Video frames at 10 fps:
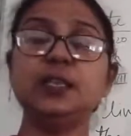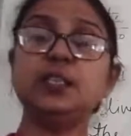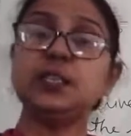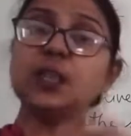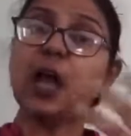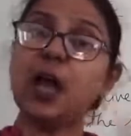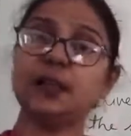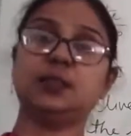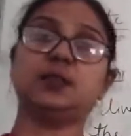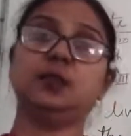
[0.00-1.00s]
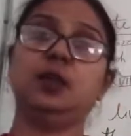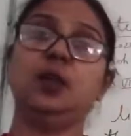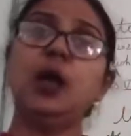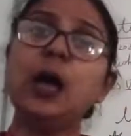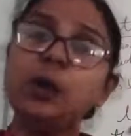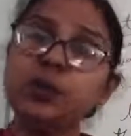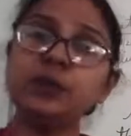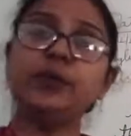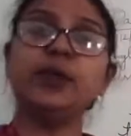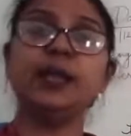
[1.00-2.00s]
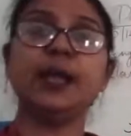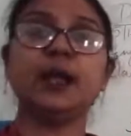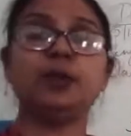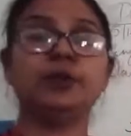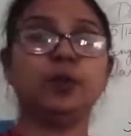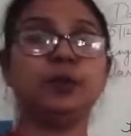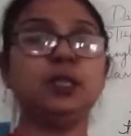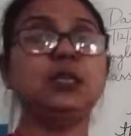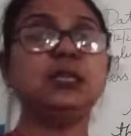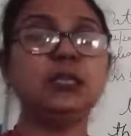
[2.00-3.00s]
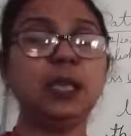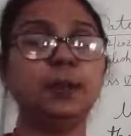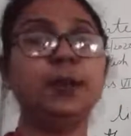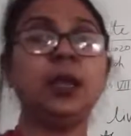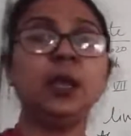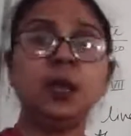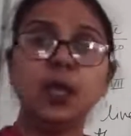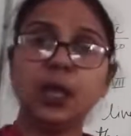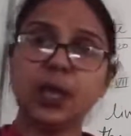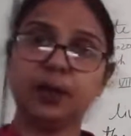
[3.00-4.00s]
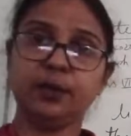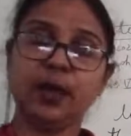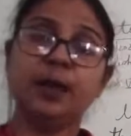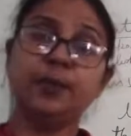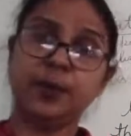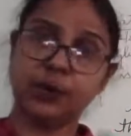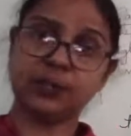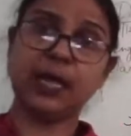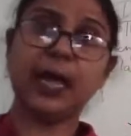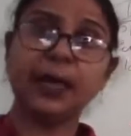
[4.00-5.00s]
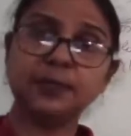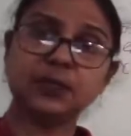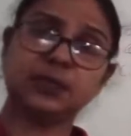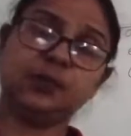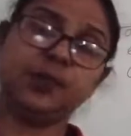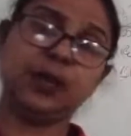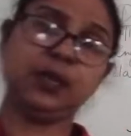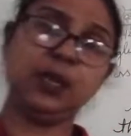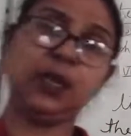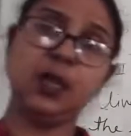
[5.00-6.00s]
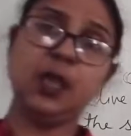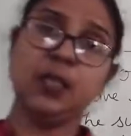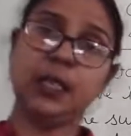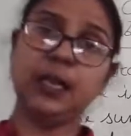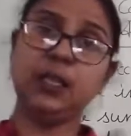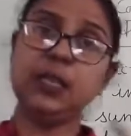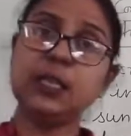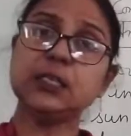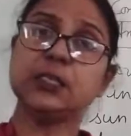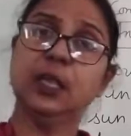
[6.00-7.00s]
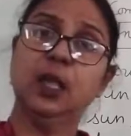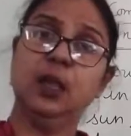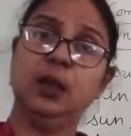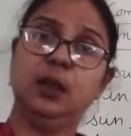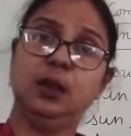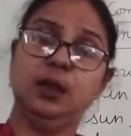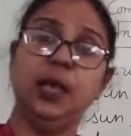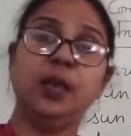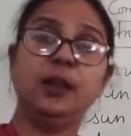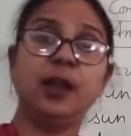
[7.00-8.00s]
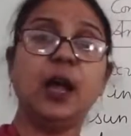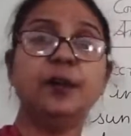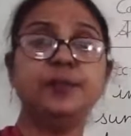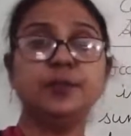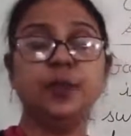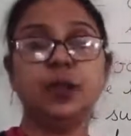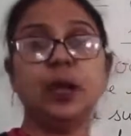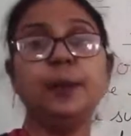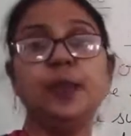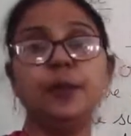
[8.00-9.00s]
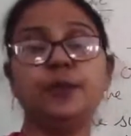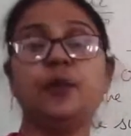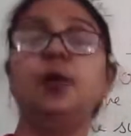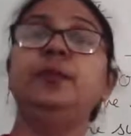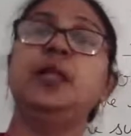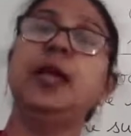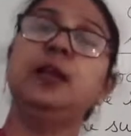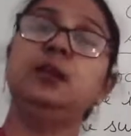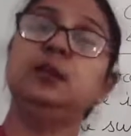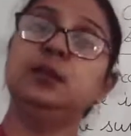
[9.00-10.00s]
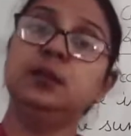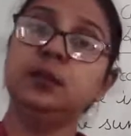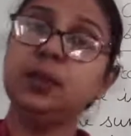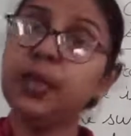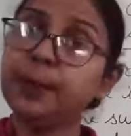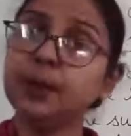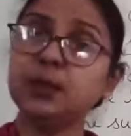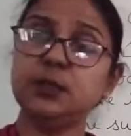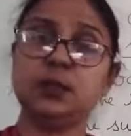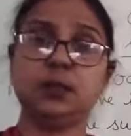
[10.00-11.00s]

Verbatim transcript: He just asked, how do we react from these neighboring aircraft because i am suspecting that these uh, aircrafts were coming from that uh, neighbors